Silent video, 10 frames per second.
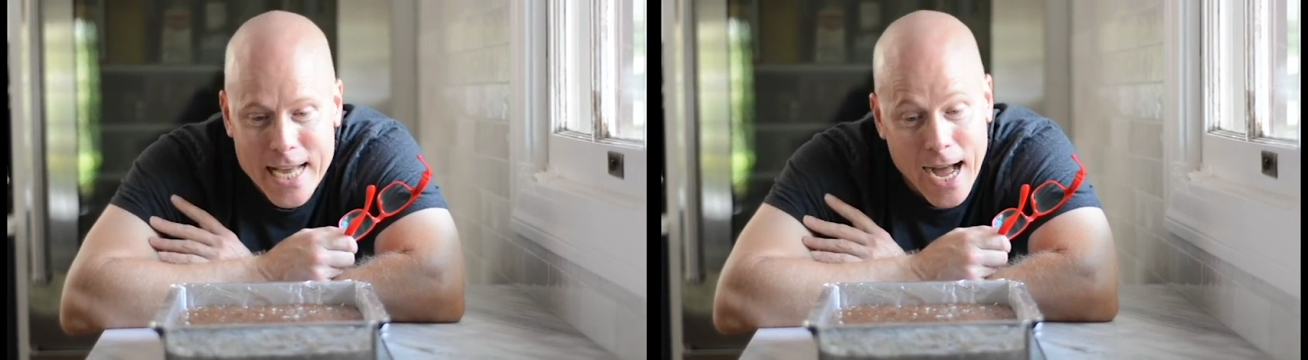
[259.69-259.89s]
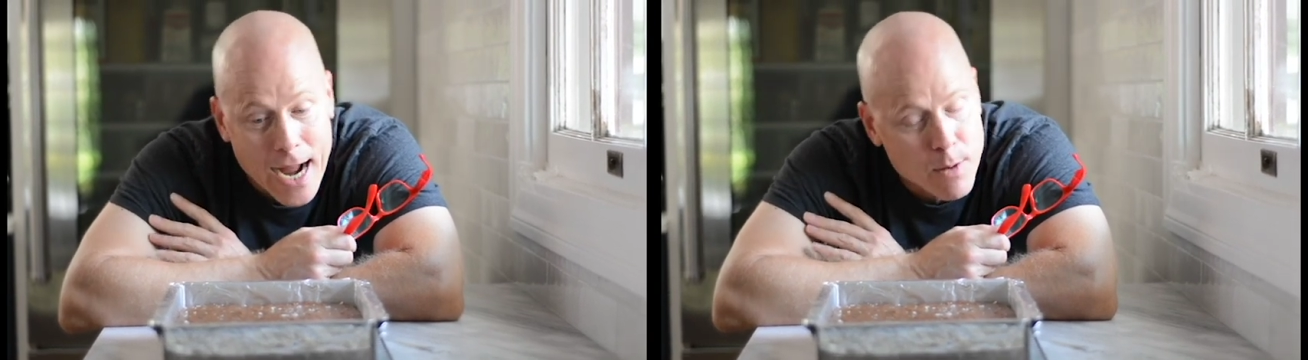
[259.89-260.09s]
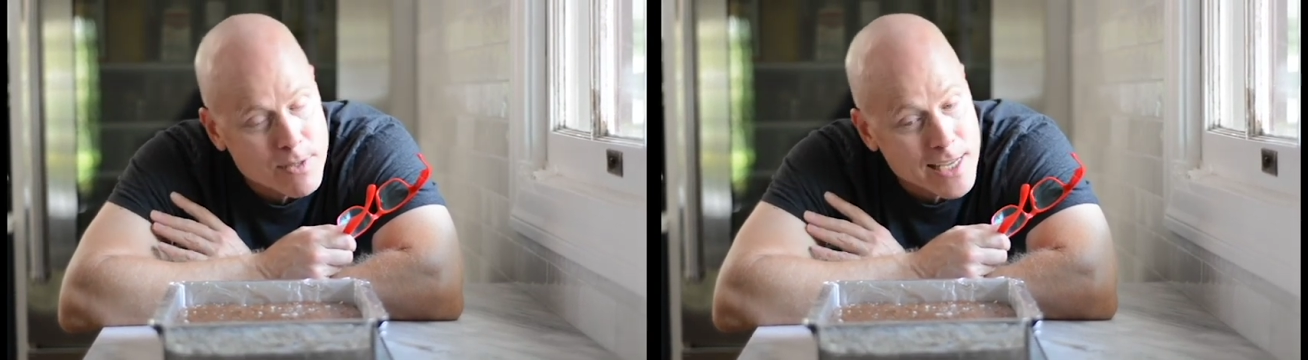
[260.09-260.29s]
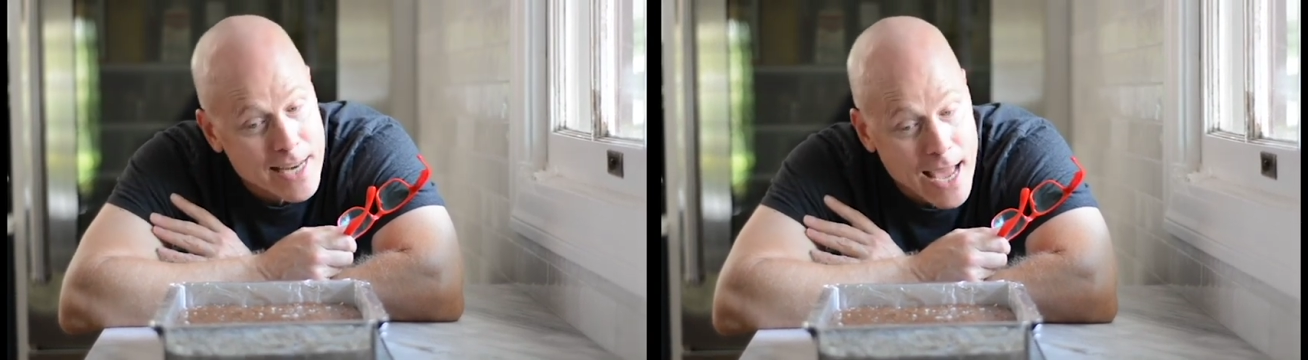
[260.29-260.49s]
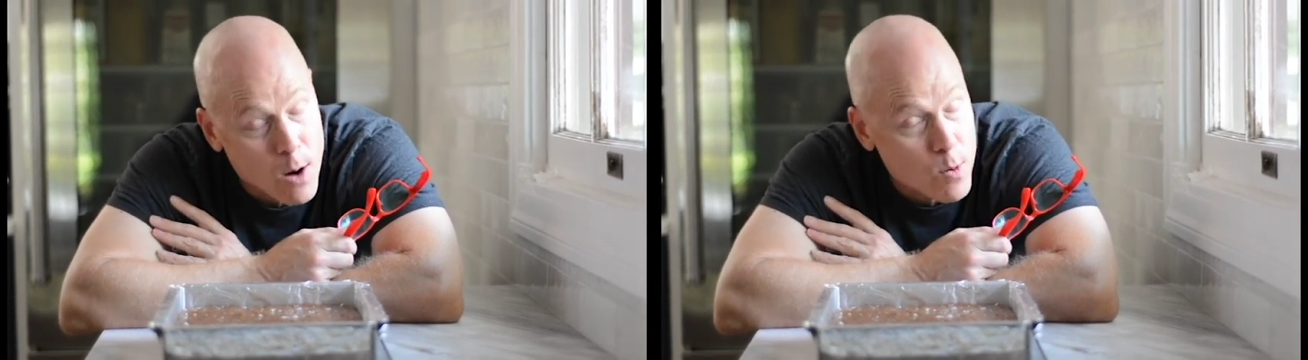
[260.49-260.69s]
I would say
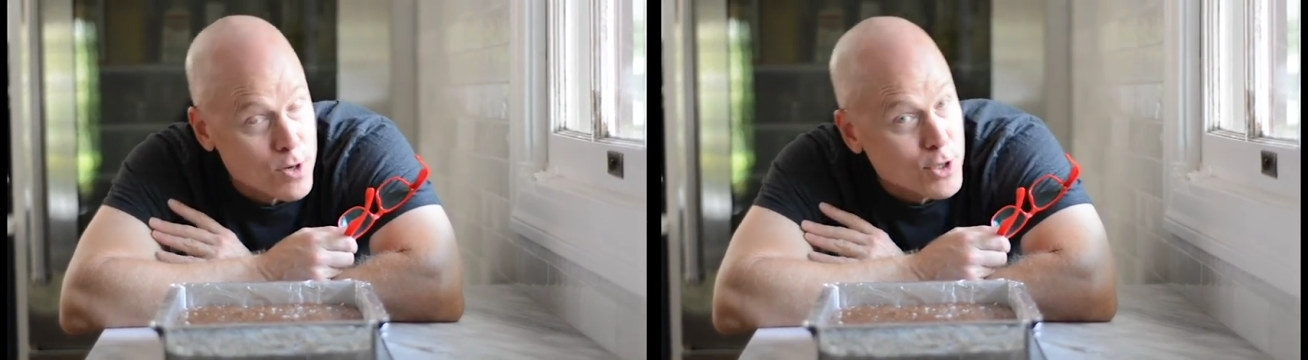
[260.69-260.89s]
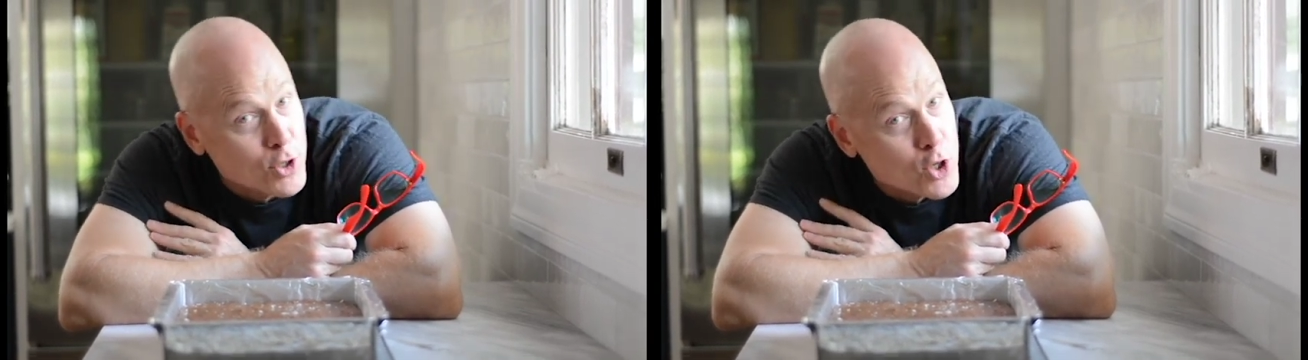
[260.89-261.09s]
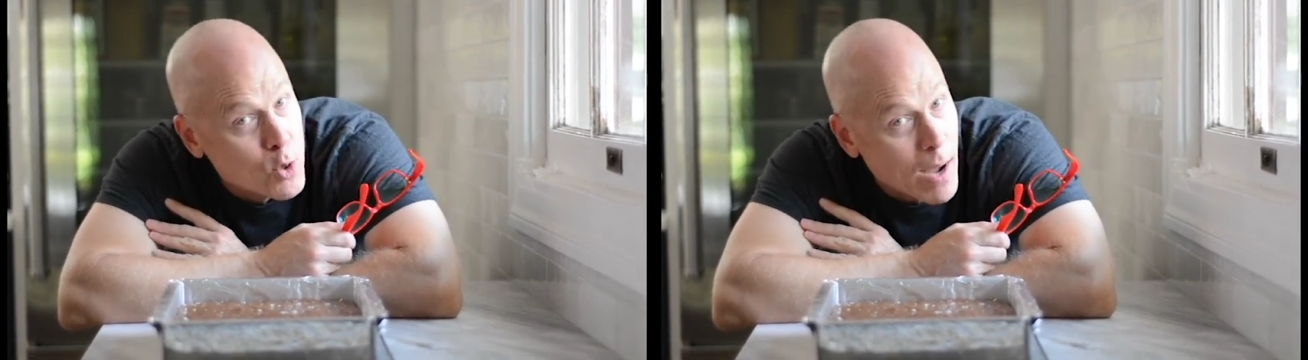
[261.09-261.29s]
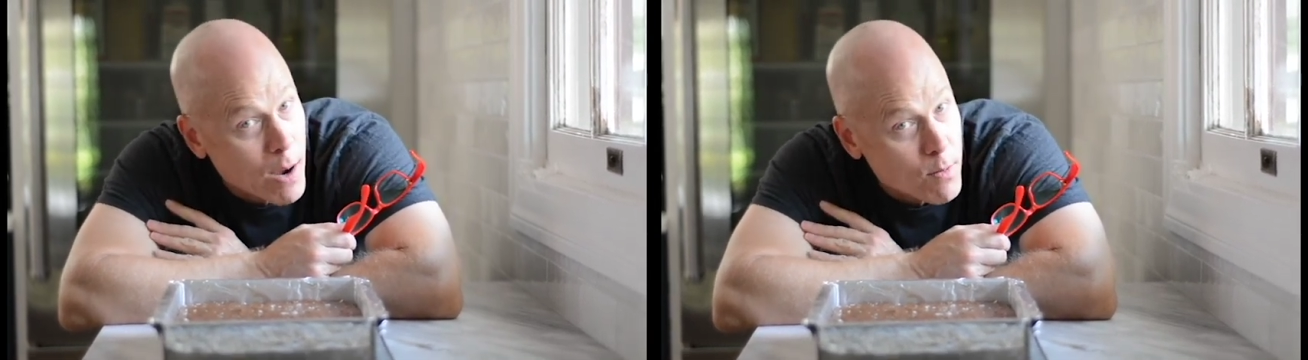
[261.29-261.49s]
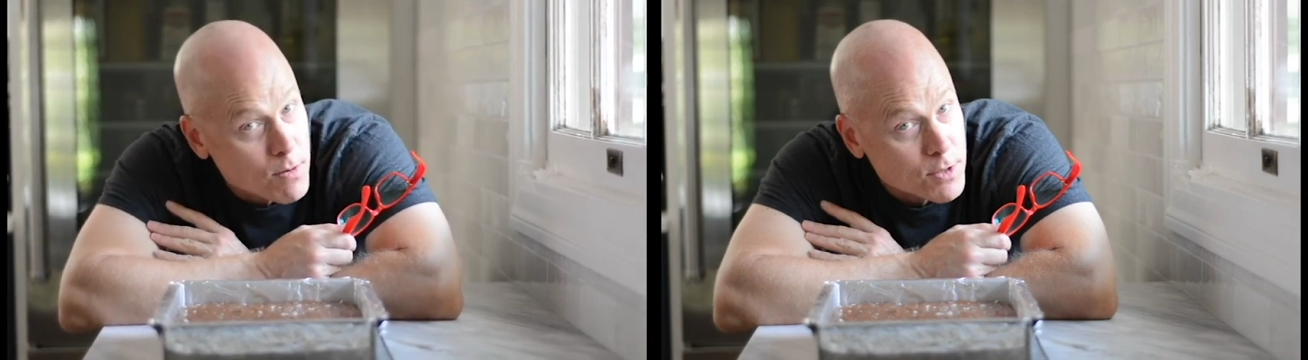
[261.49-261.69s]
an hour to 2
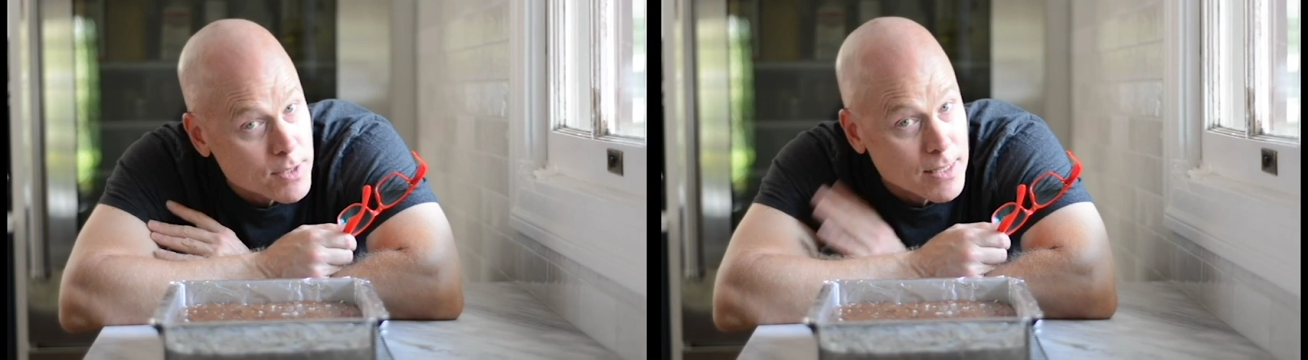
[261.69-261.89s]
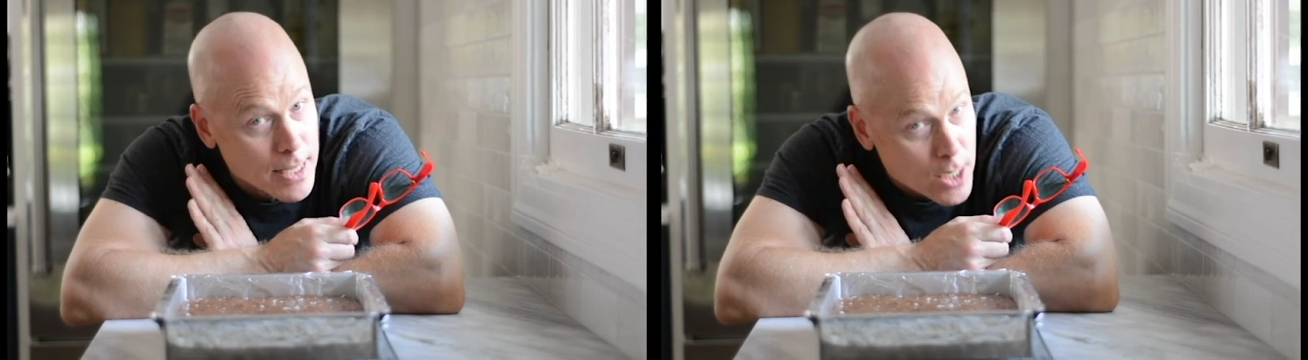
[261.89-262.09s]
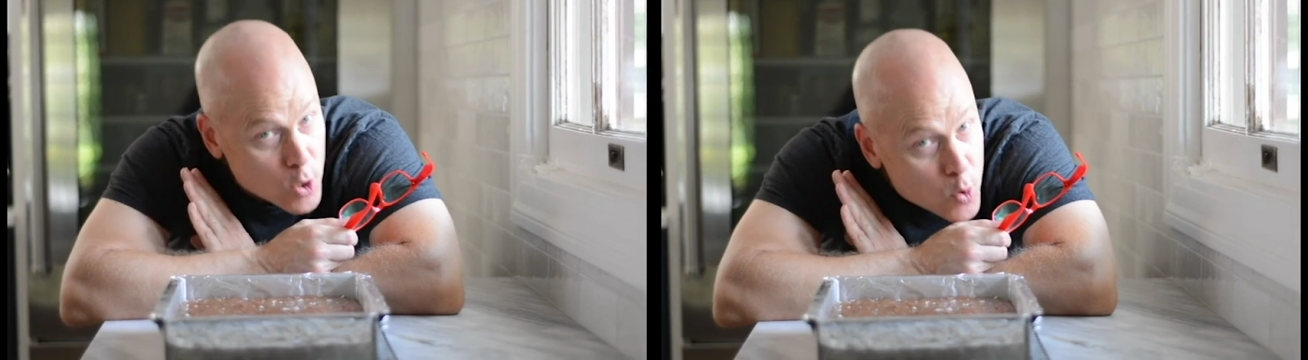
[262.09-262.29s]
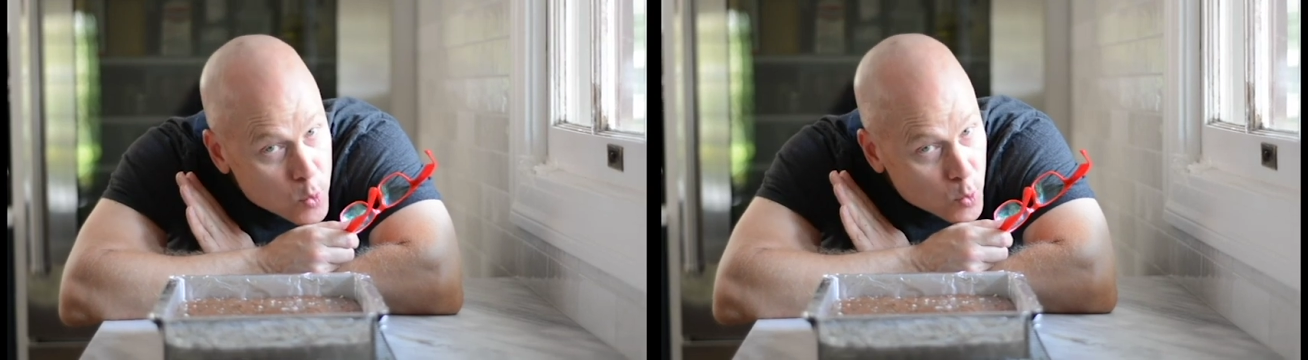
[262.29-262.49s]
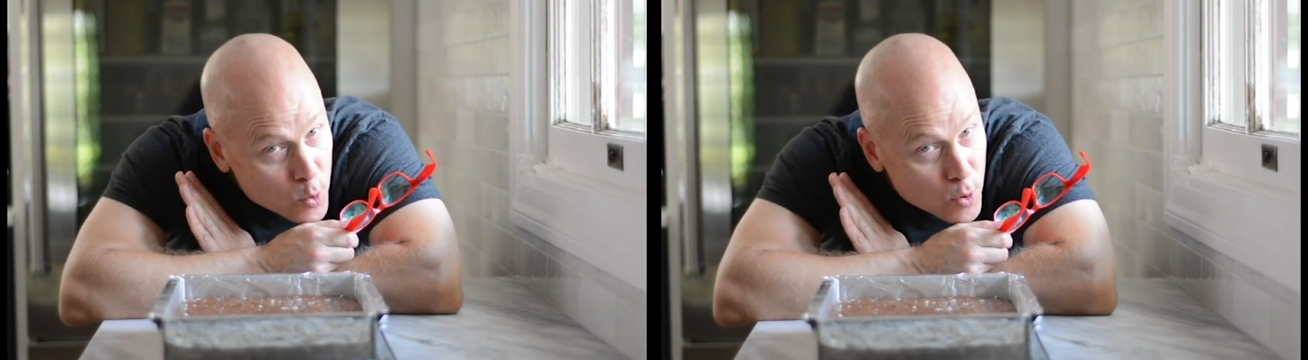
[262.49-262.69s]
hours, let it
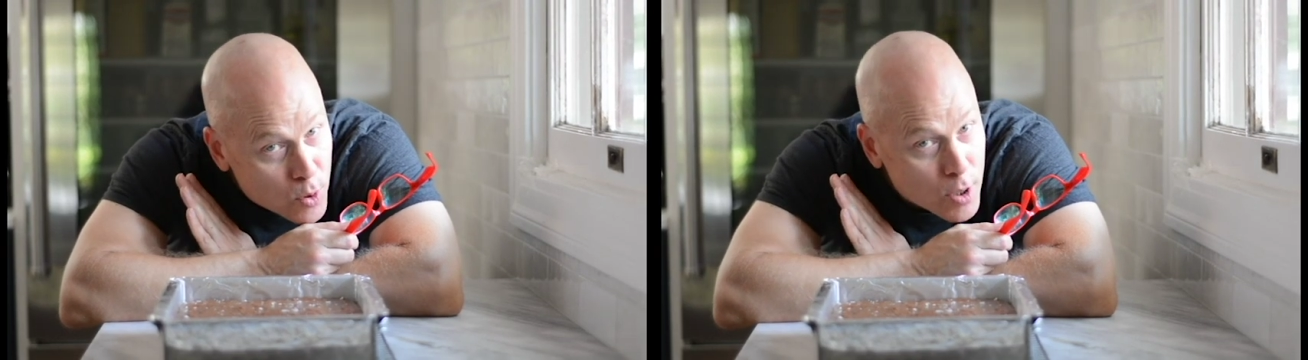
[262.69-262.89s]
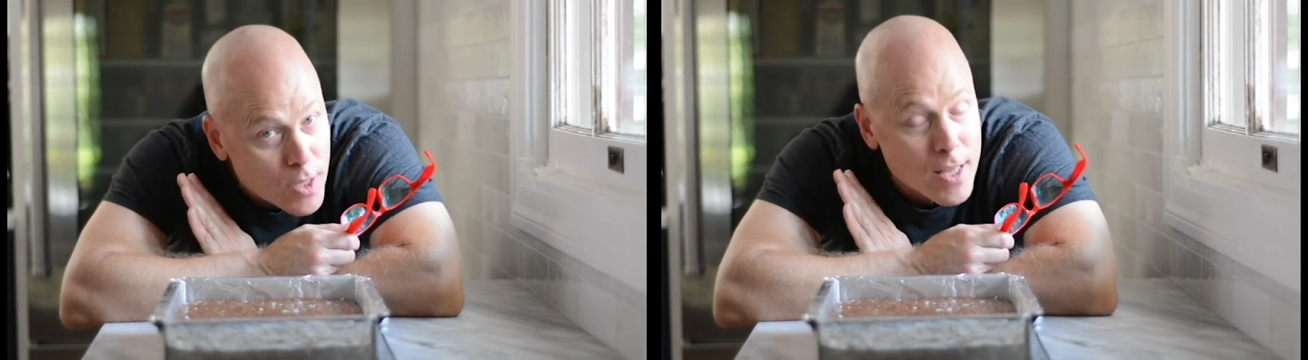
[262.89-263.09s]
cool,